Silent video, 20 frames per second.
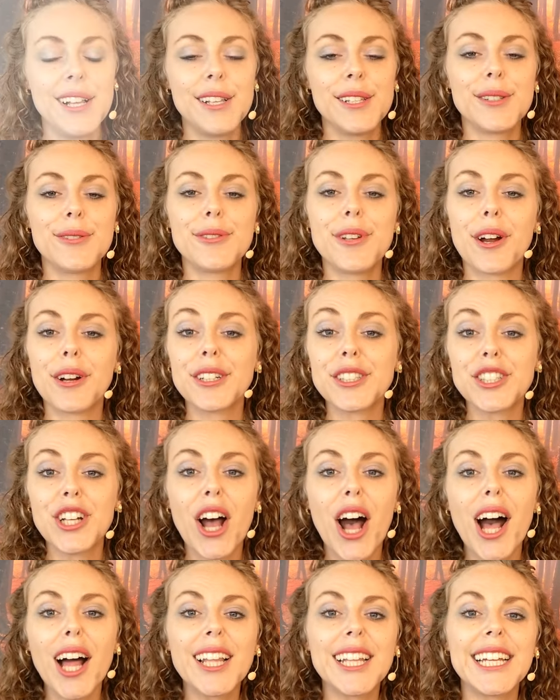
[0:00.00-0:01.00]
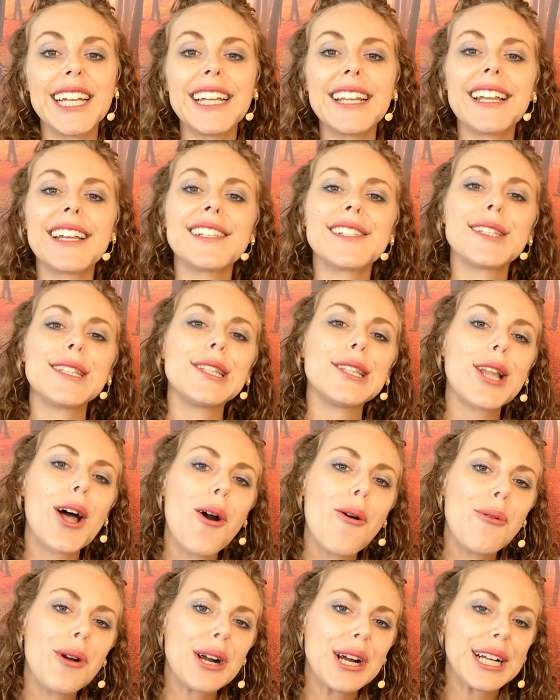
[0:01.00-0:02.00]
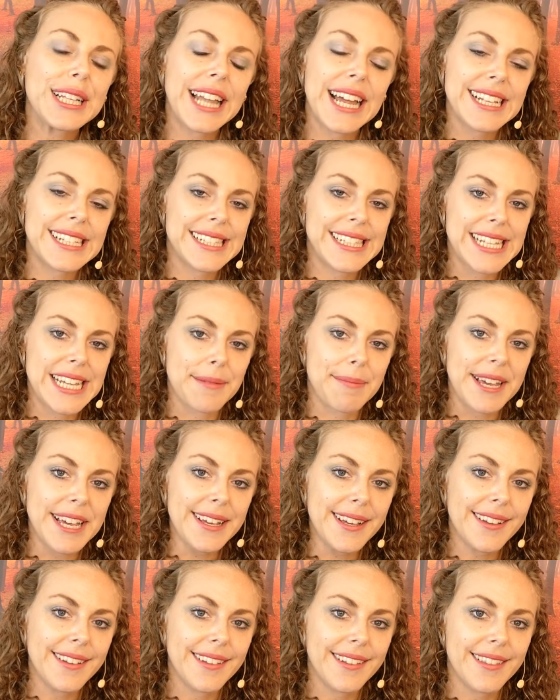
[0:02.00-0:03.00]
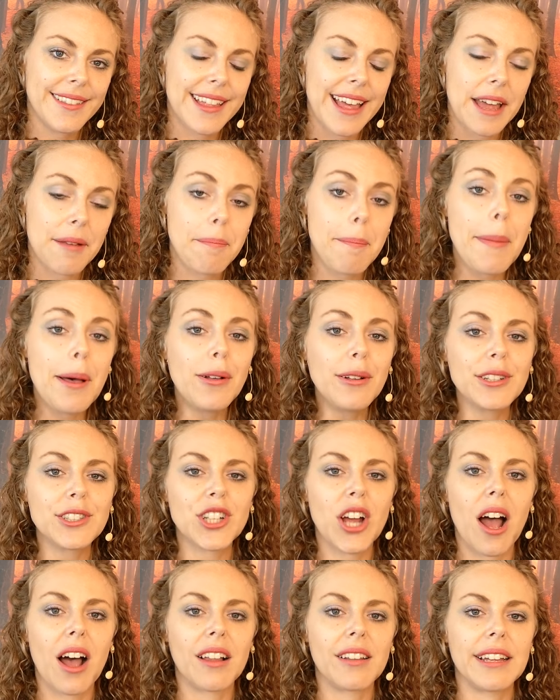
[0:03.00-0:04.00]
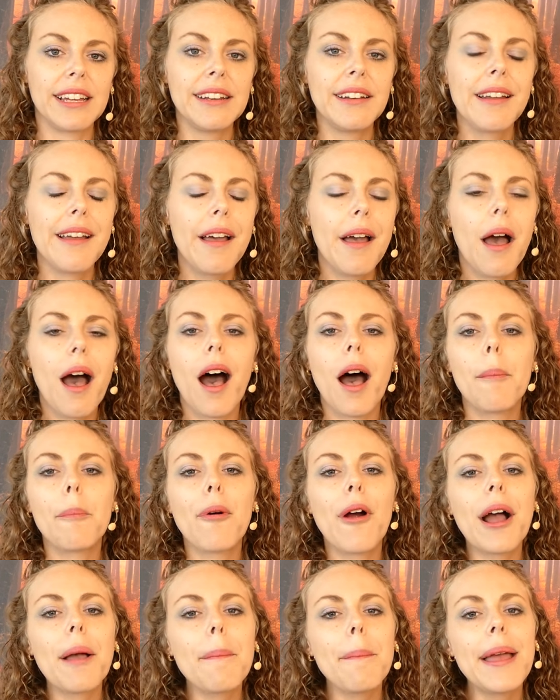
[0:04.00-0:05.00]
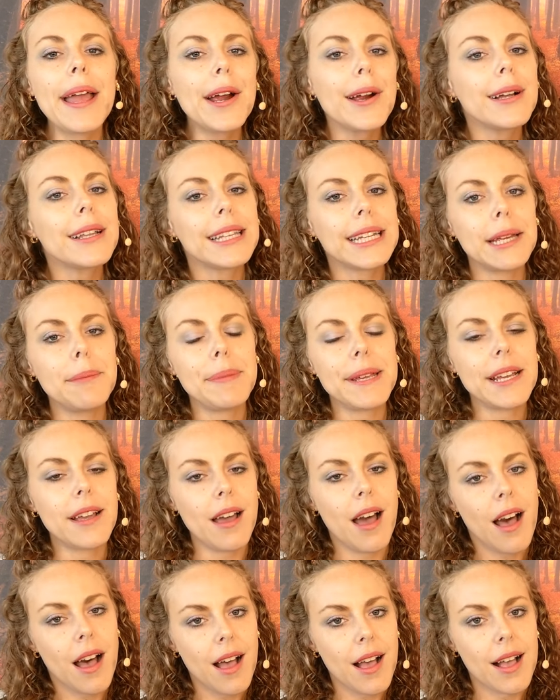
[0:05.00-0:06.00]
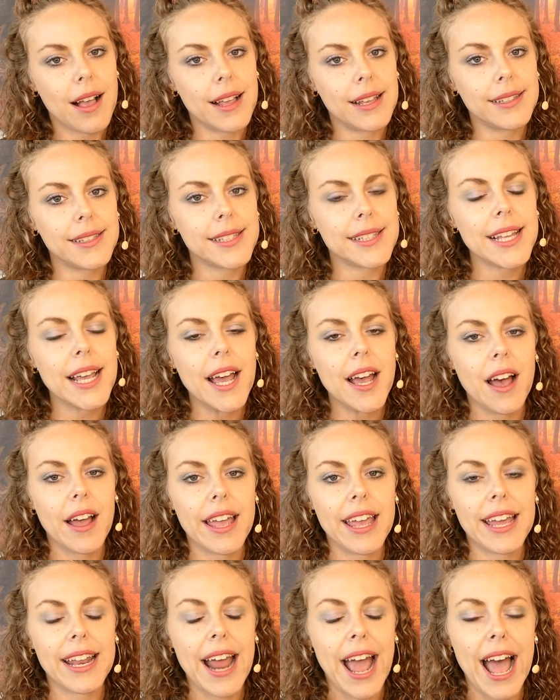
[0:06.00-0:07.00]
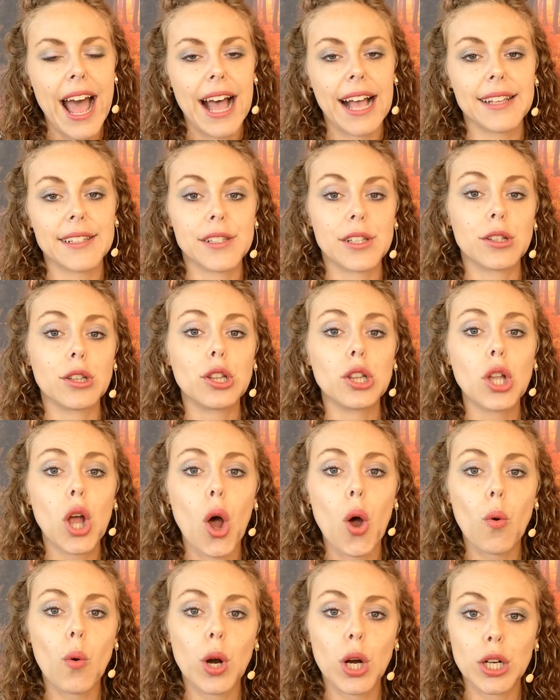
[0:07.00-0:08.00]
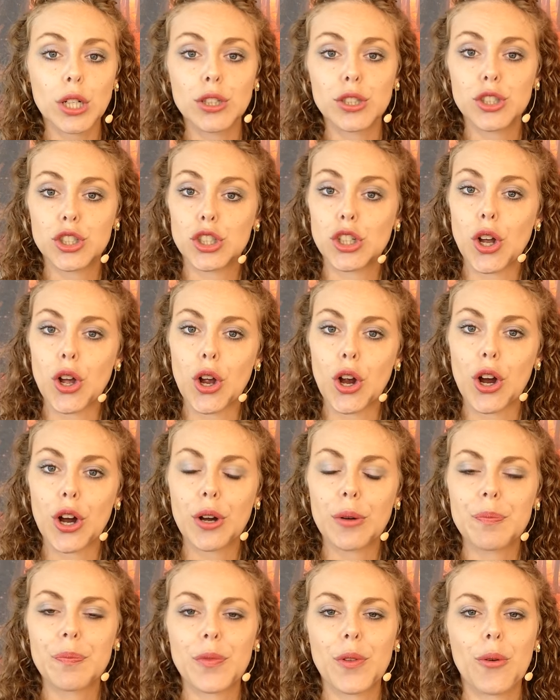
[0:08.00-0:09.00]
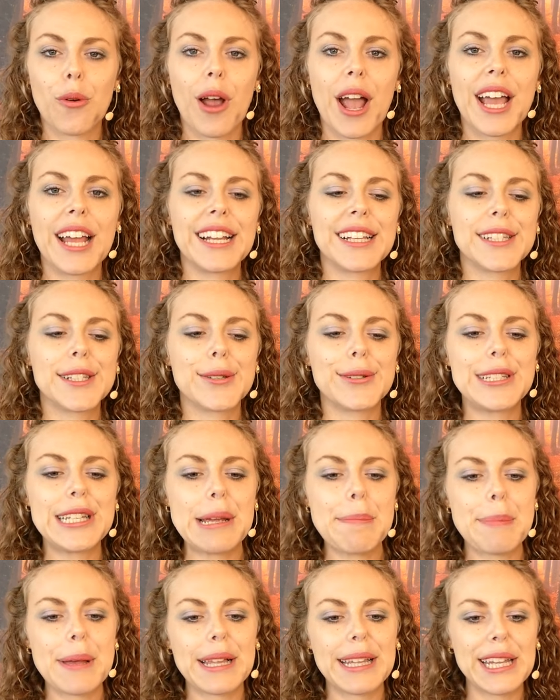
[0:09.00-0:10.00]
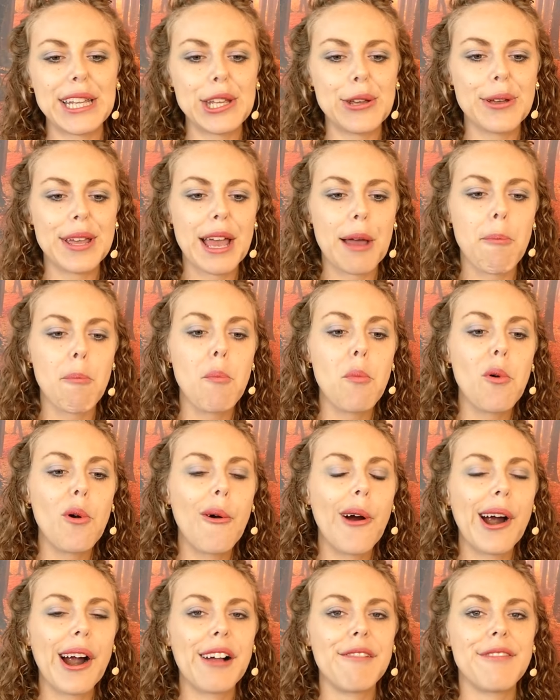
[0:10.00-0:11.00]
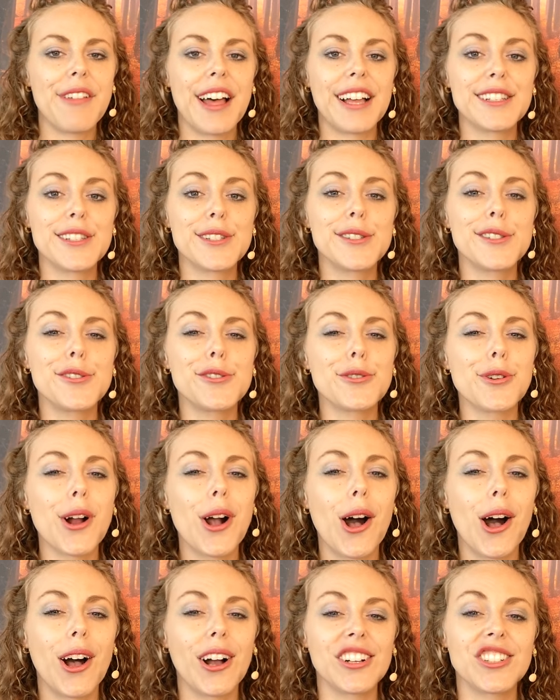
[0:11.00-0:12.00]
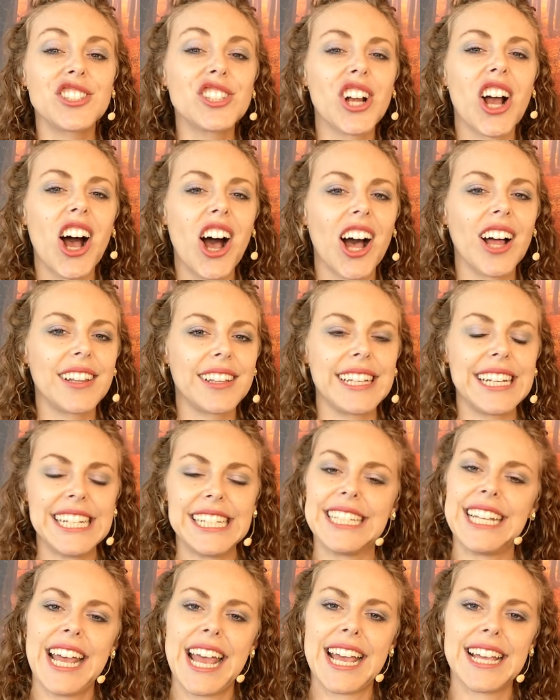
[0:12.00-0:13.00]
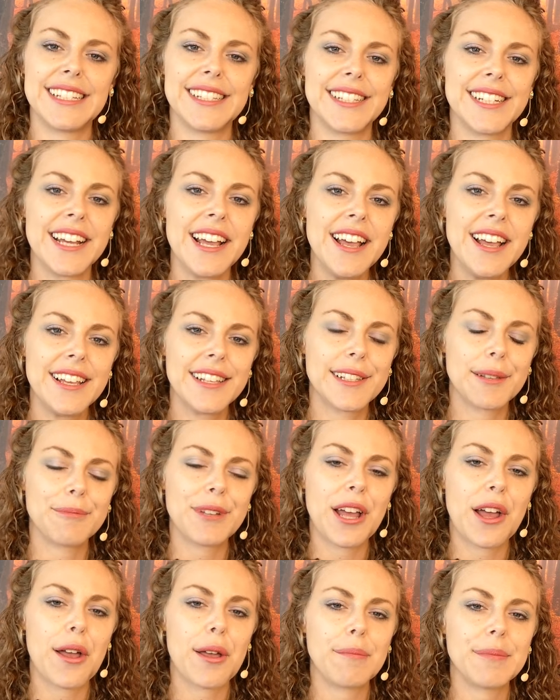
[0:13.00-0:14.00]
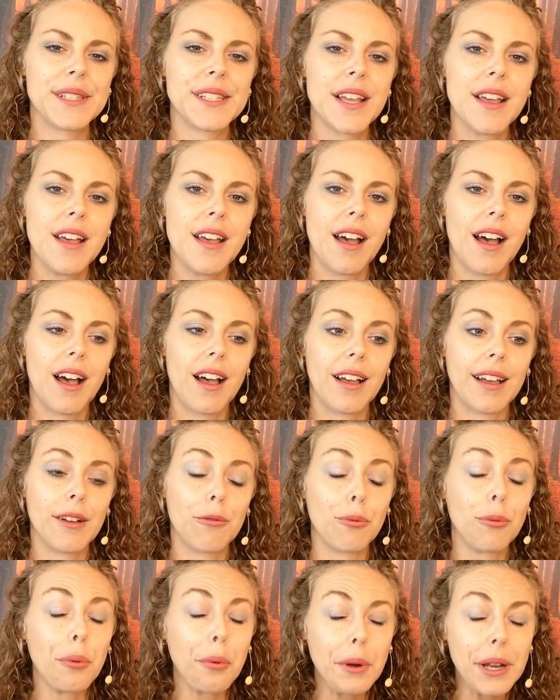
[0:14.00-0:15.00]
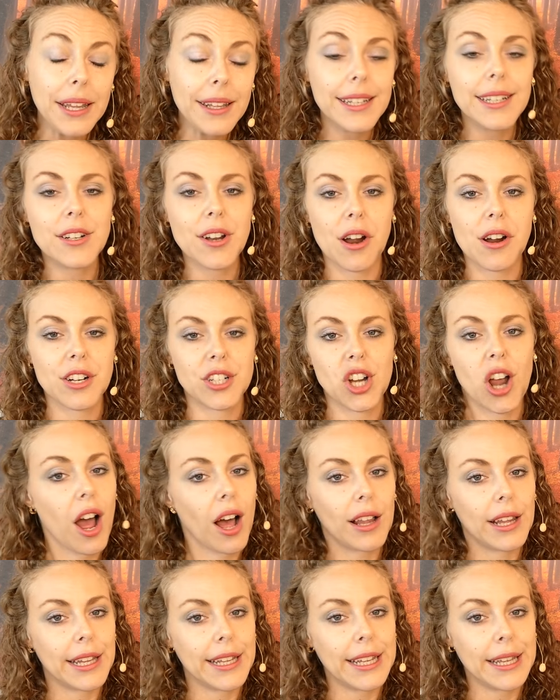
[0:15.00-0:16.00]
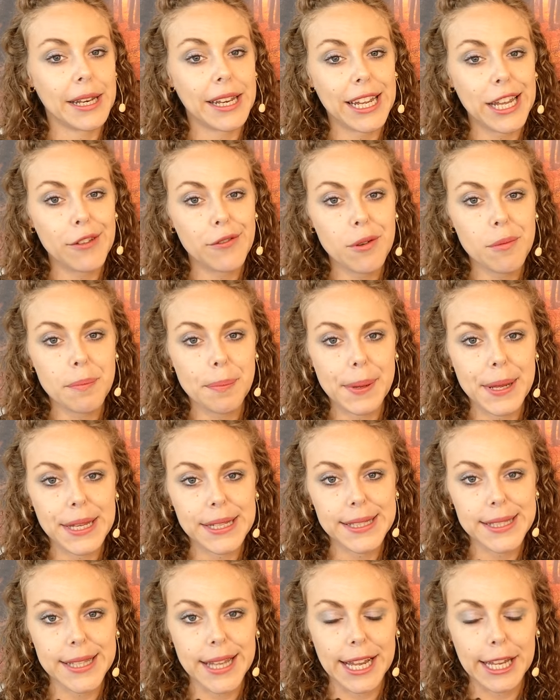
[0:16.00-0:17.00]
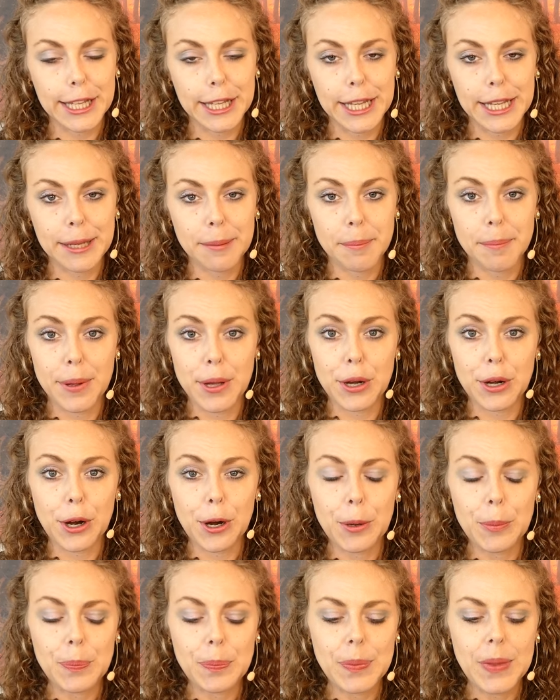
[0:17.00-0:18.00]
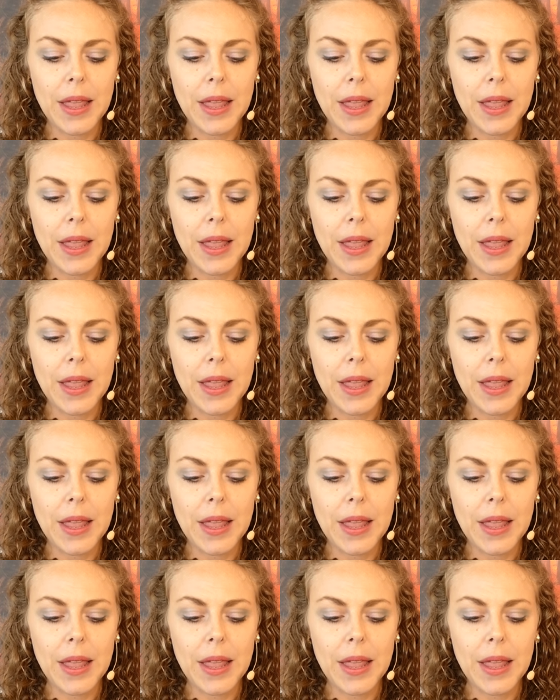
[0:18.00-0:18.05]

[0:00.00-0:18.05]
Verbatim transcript: So, dark chocolate is lower glycemic than milk chocolate, uh, primarily because it has lower sugar right? And so typically you get more of that strong chocolaty taste. Sometimes uh, really dark chocolate can even be slightly bitter.